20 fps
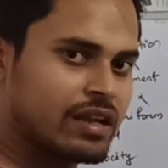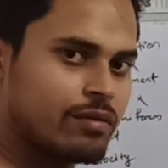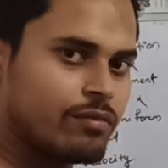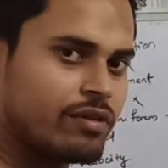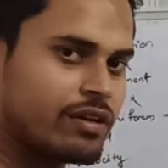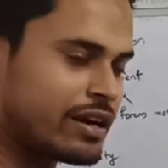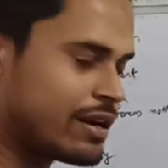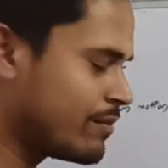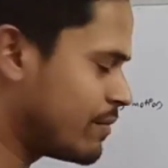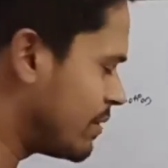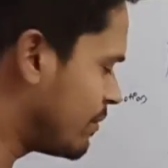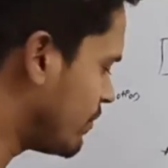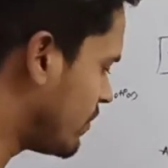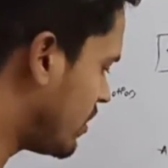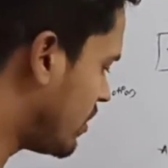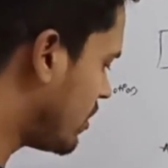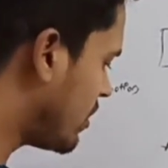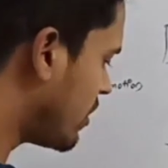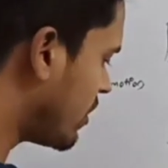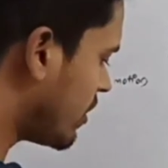But
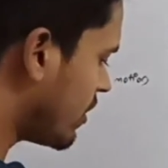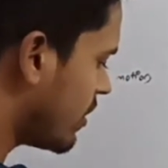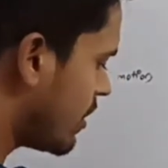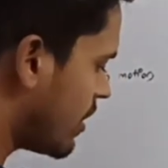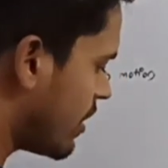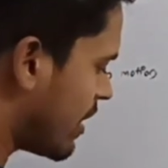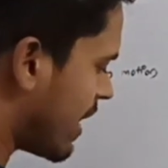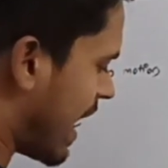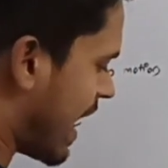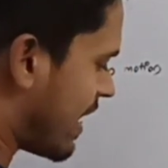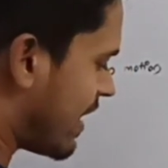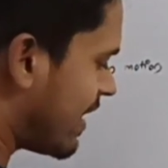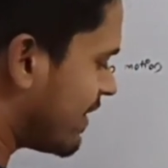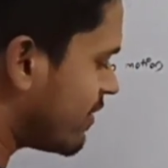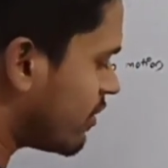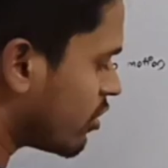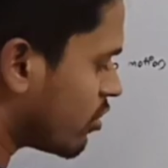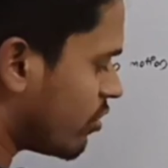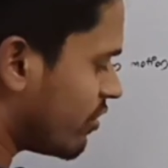remember, another